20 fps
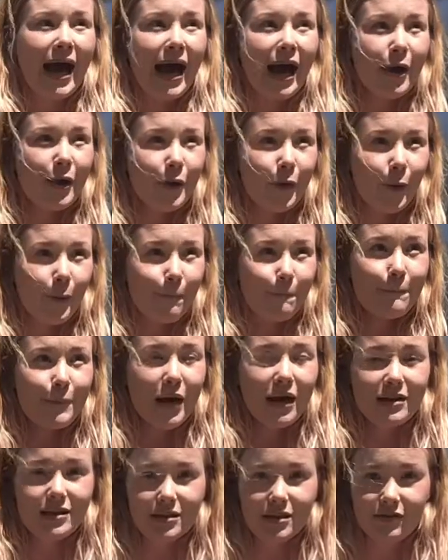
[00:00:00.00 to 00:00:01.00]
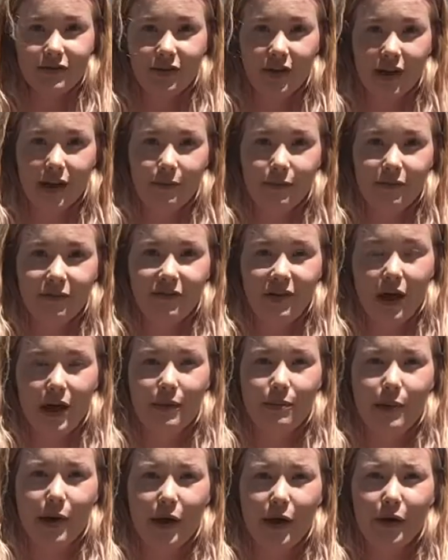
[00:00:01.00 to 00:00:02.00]
your butterfly
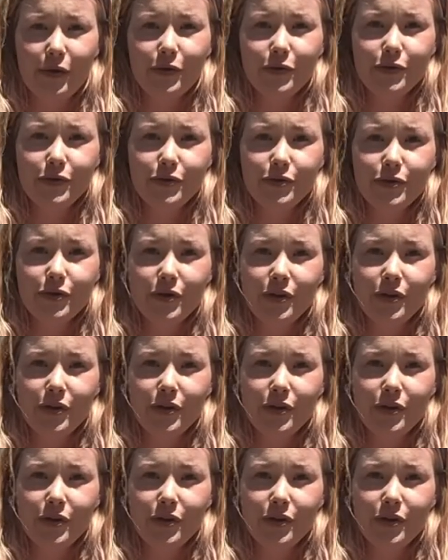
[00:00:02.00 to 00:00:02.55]
pose,